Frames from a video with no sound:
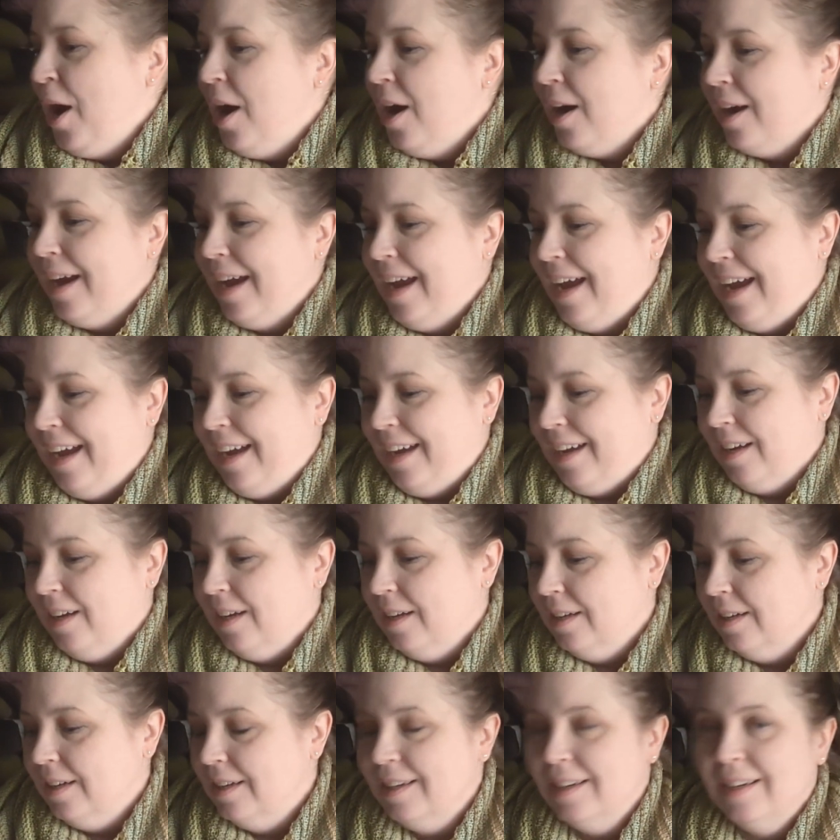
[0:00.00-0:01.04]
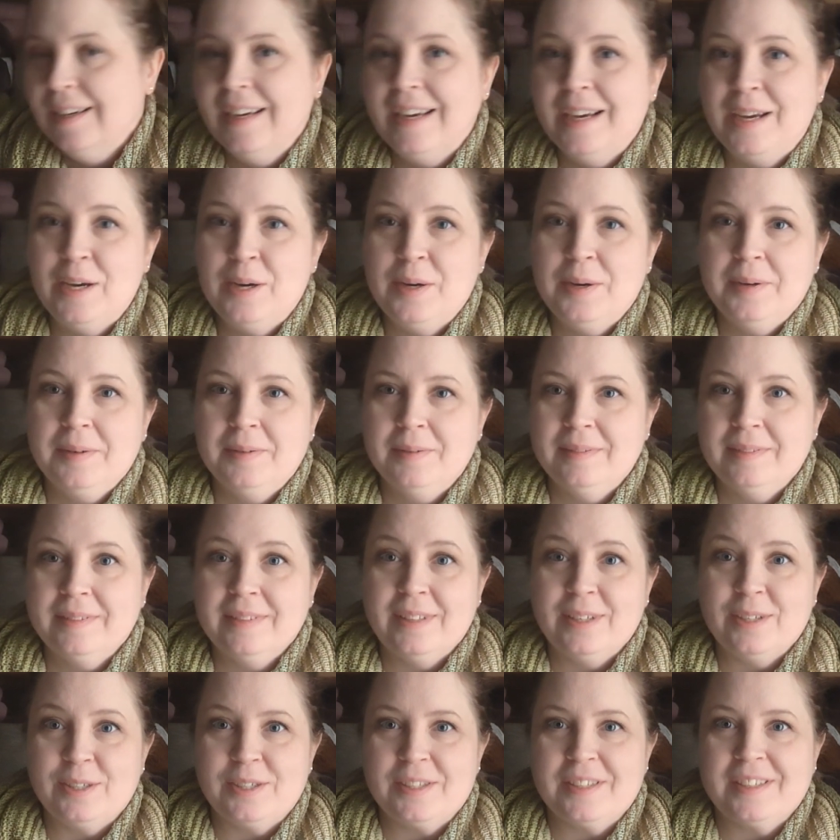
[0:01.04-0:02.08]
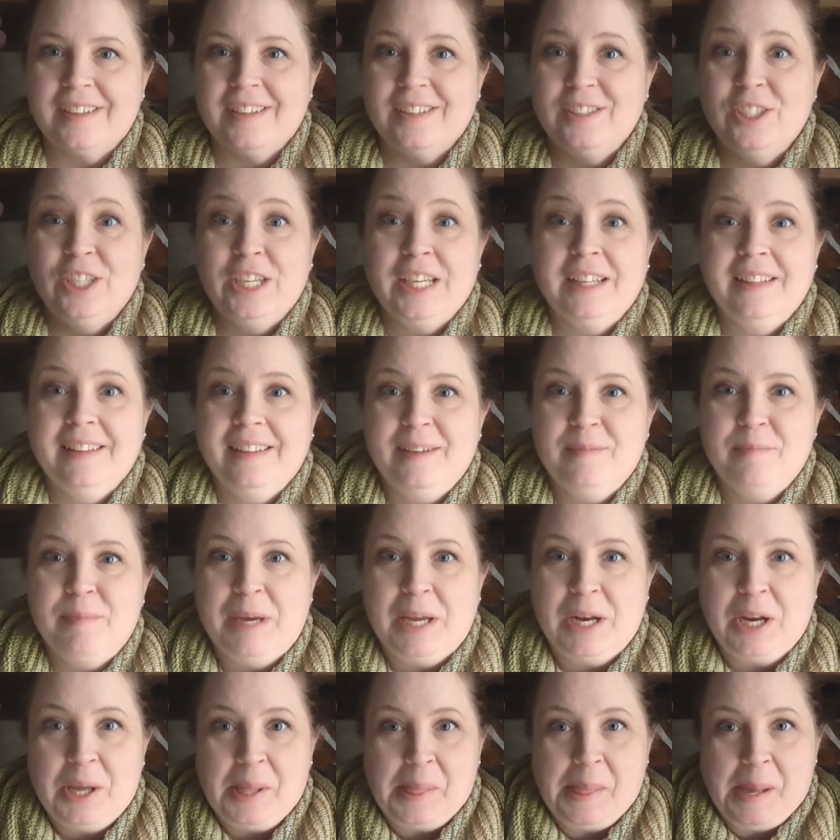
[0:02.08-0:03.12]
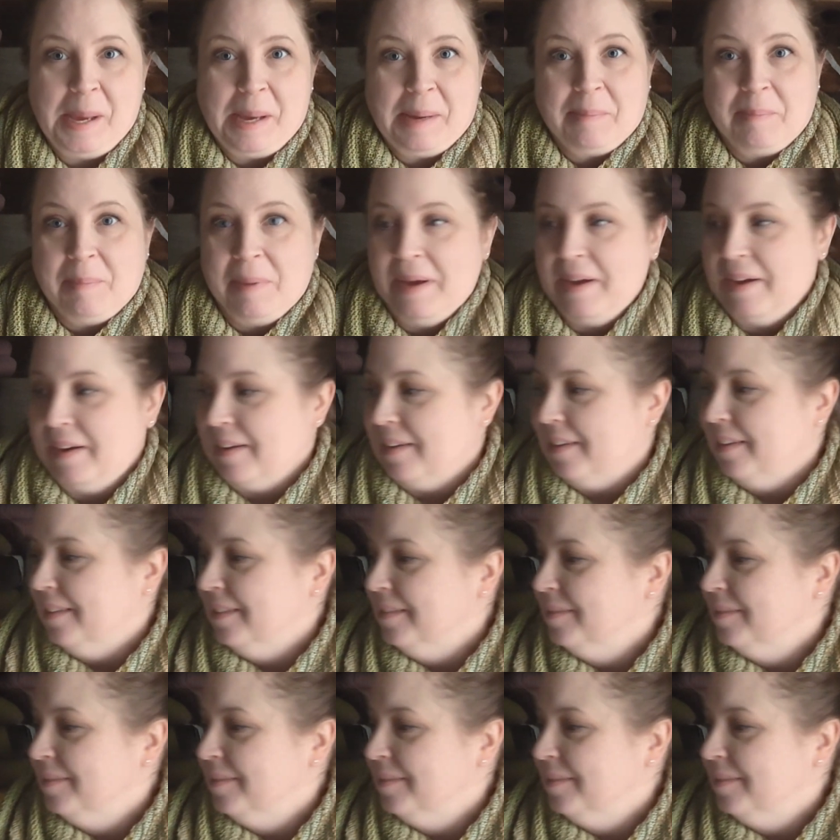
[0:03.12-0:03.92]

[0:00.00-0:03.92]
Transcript: Okay. There's a jingly bit on that bag.